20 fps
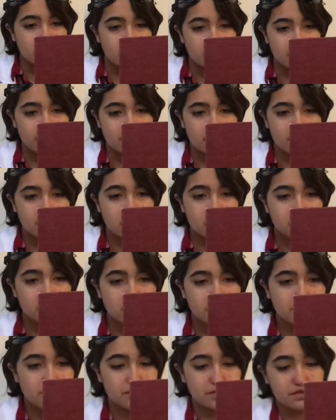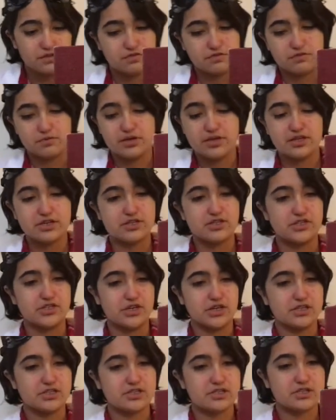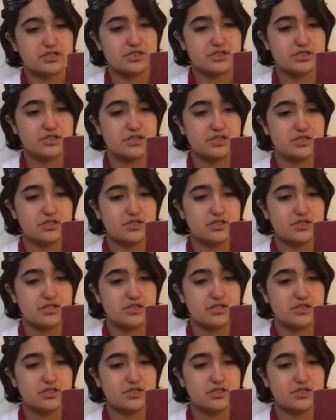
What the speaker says: Now, if we could just...